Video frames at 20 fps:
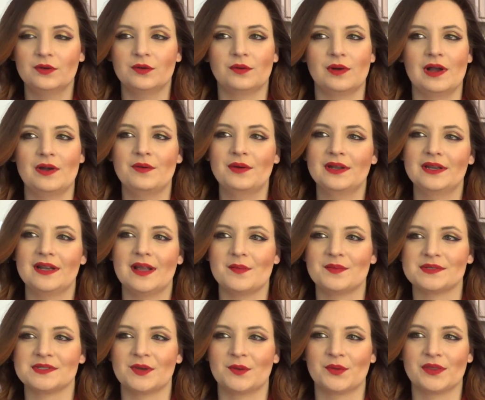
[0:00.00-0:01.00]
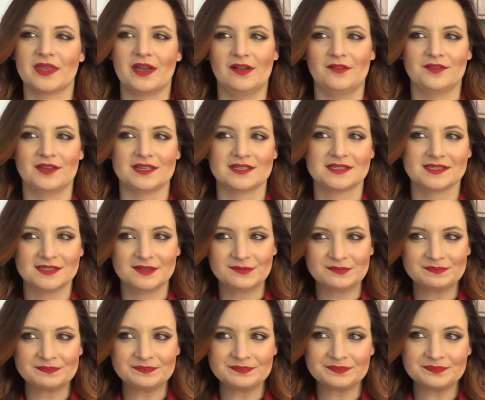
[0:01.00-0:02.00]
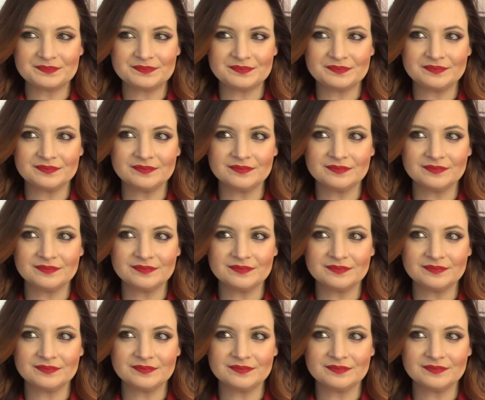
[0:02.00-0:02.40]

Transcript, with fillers: Oh, I want an episode with Elvis. What's that?